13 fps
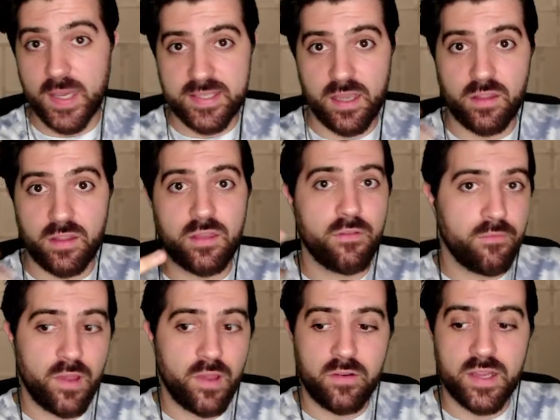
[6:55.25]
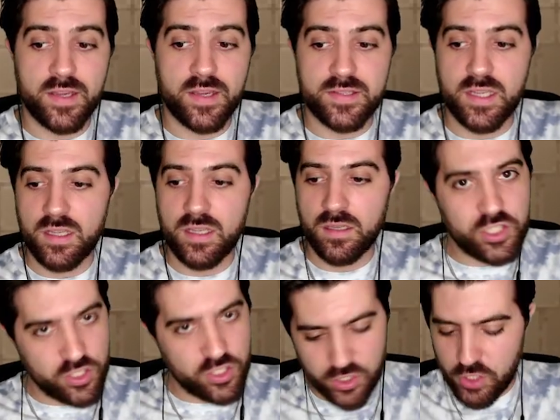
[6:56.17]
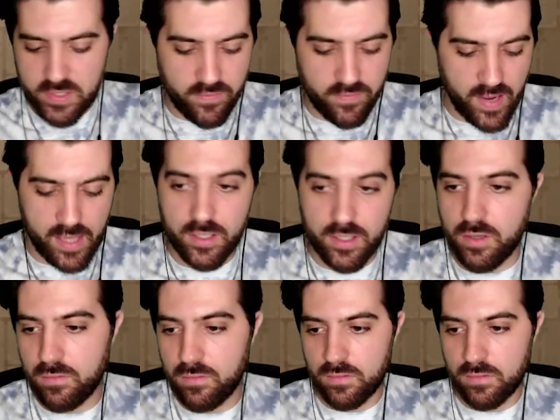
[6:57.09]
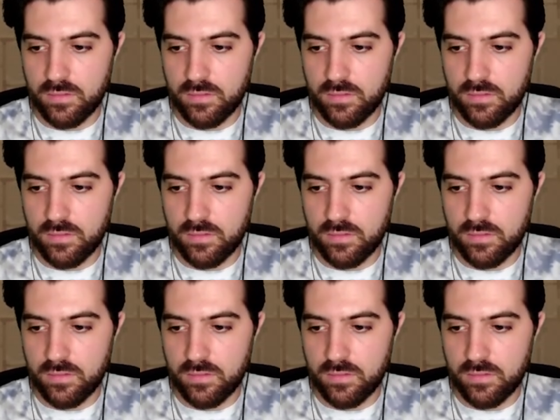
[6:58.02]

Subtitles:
max health, very easy. You can just choose a value